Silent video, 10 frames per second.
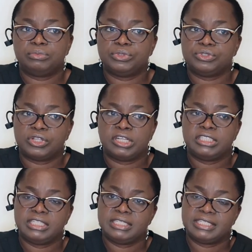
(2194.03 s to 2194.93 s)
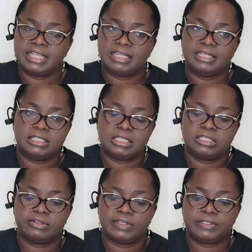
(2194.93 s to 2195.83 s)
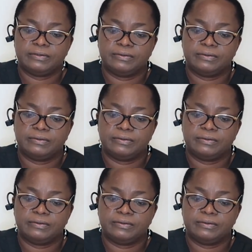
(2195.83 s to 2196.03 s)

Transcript: to touch the sink. This is critical.